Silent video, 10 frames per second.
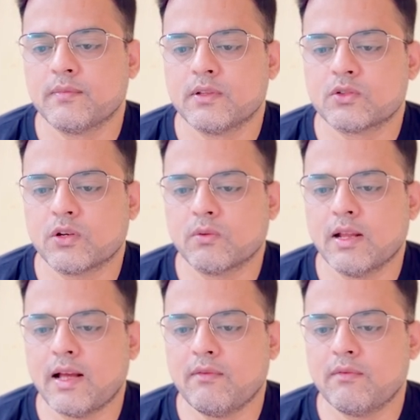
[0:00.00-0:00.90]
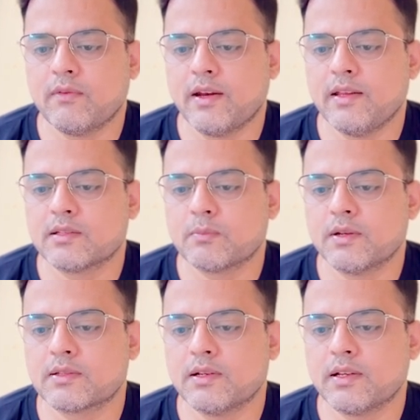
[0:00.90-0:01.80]
So it will have various
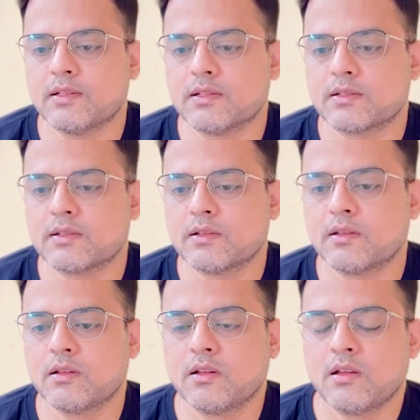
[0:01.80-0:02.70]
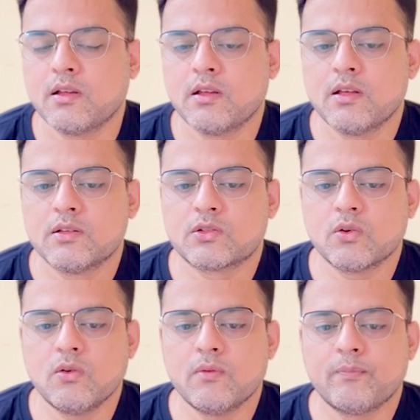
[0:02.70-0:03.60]
percentages.
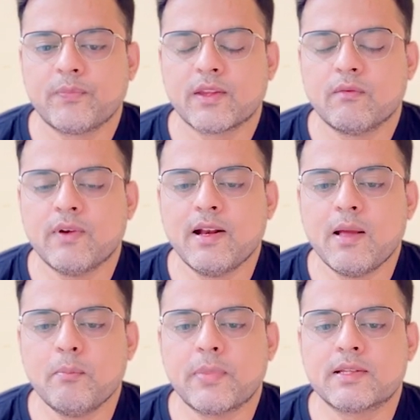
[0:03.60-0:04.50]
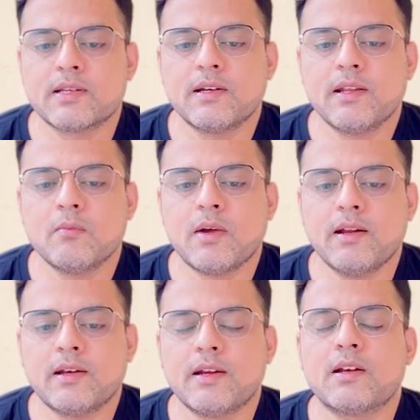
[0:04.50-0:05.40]
So when I am presenting my
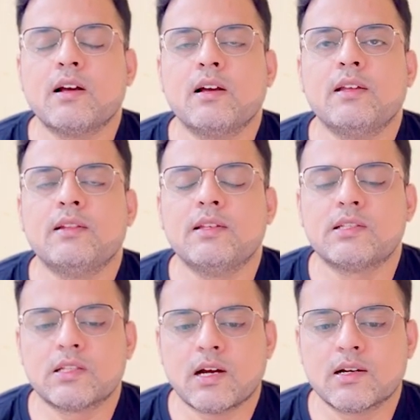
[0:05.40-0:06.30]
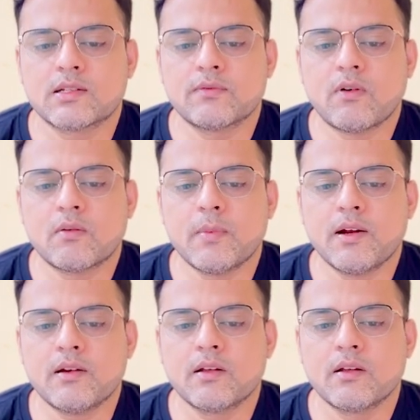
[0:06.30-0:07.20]
data in the charts
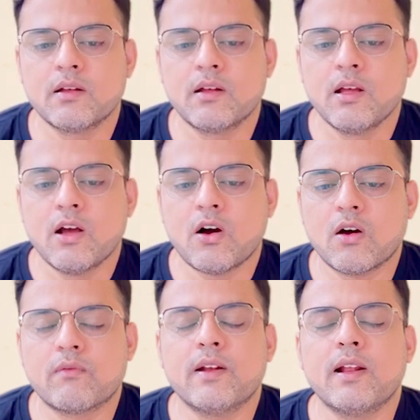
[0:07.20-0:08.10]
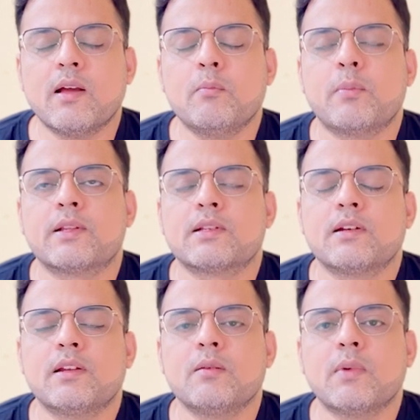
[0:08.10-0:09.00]
format or when I am
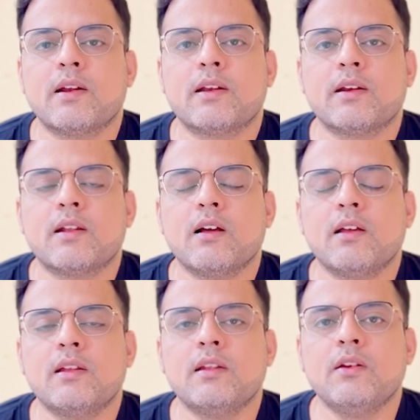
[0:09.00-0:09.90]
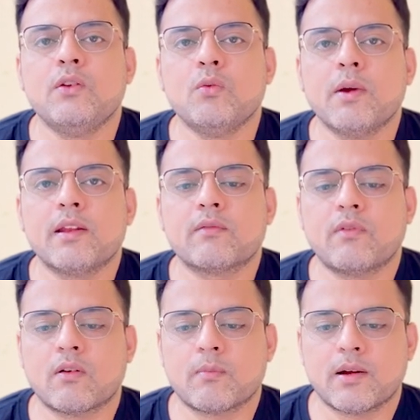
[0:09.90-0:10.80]
presenting my data in the numeric
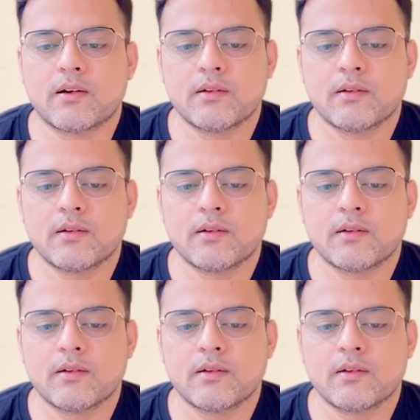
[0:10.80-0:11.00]
format,